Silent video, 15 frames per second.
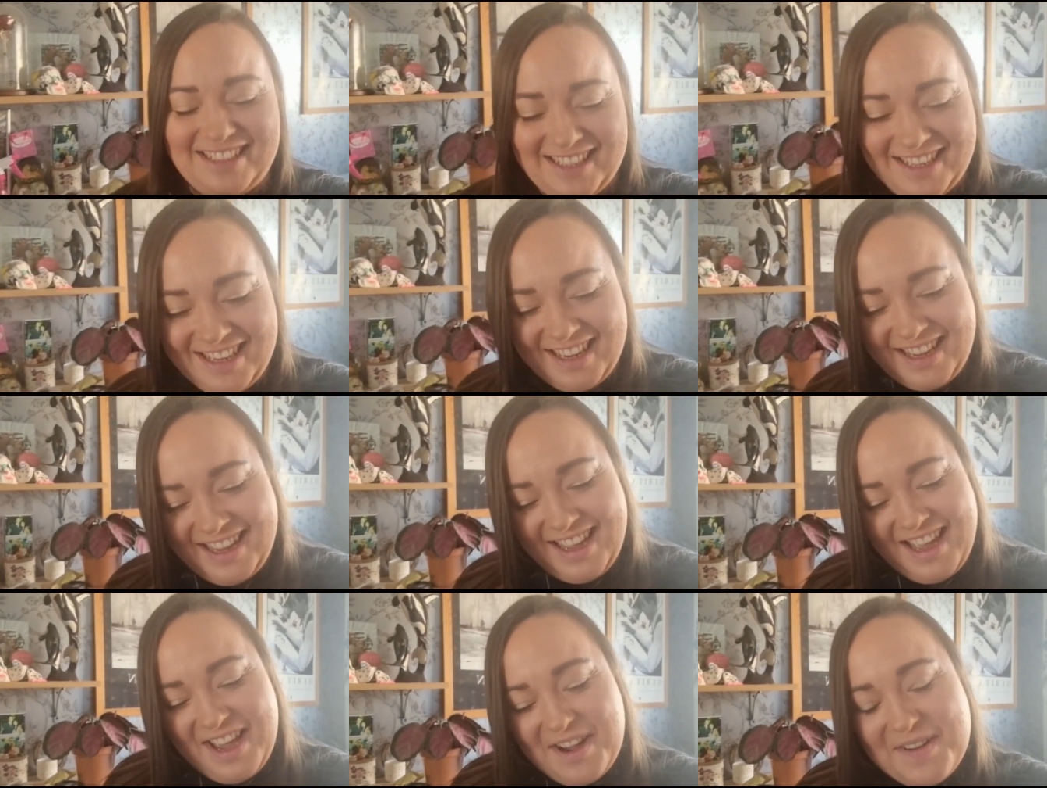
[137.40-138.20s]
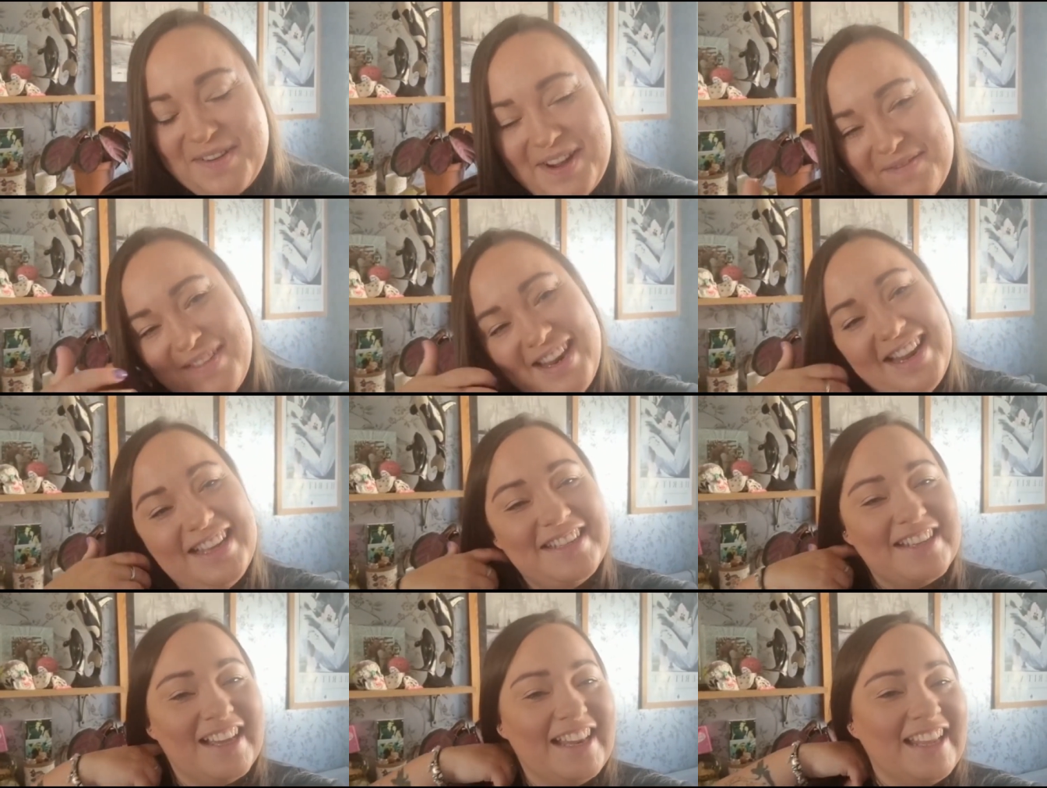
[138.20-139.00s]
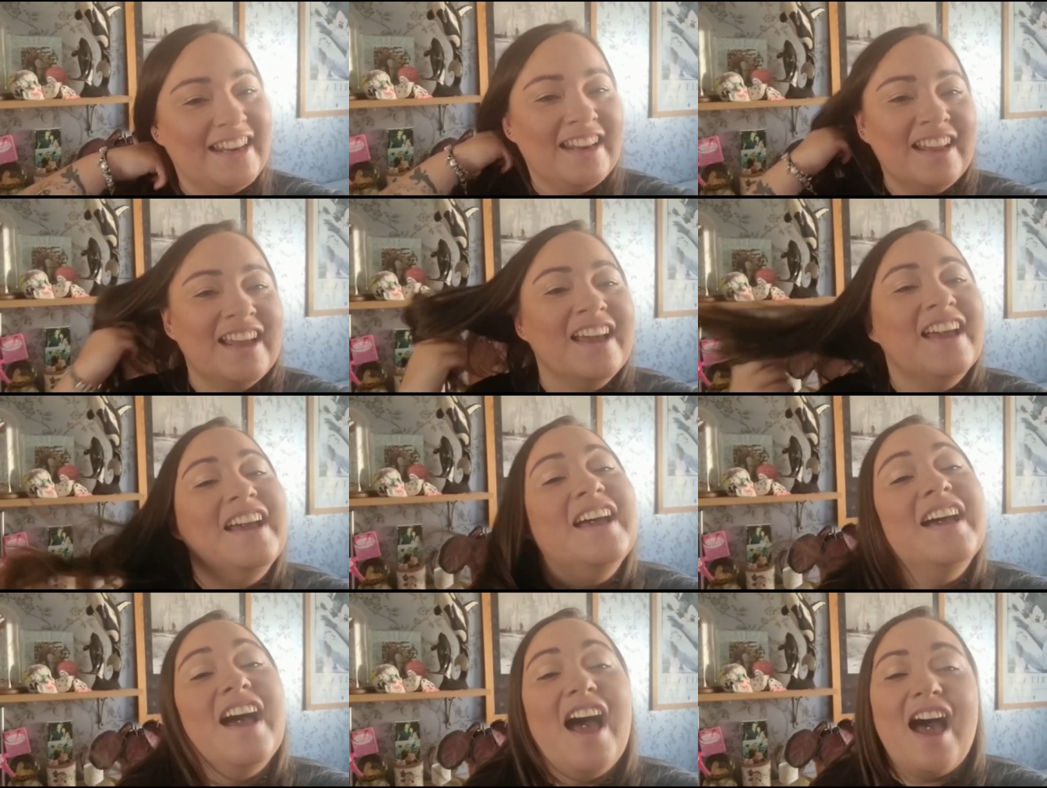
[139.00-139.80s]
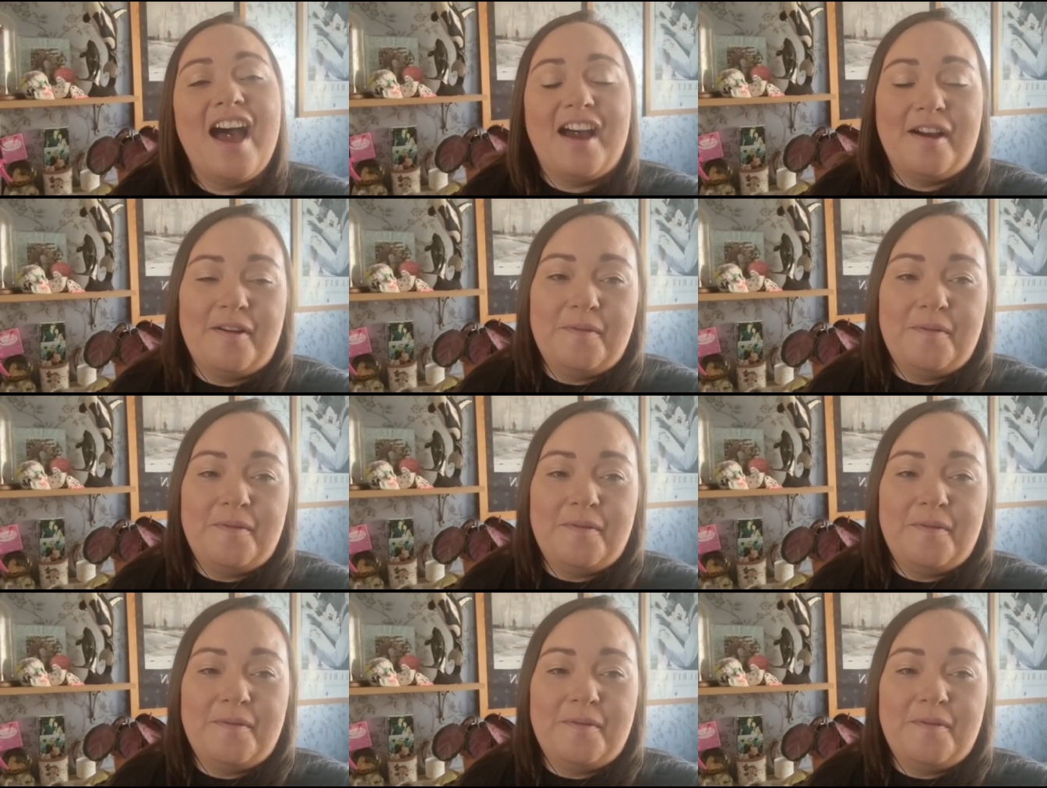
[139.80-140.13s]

there shot in the background.